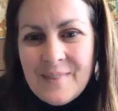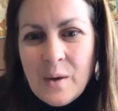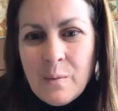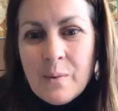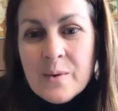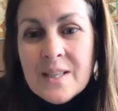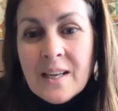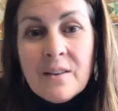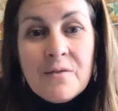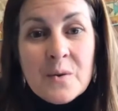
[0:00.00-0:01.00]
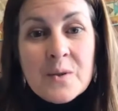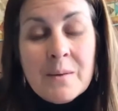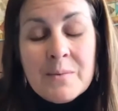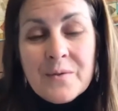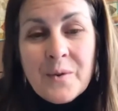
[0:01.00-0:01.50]
we would sing it a few
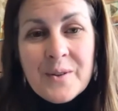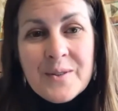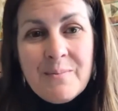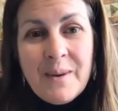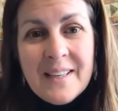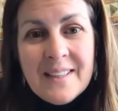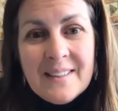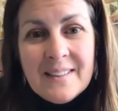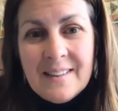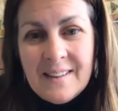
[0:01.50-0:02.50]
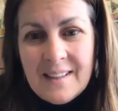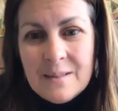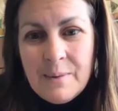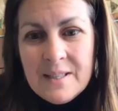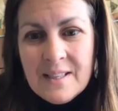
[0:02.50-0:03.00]
times, of course, but
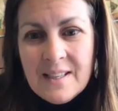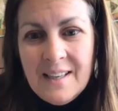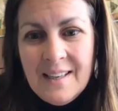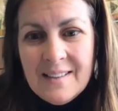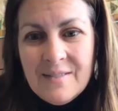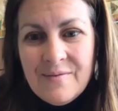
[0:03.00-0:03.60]
that's basically it.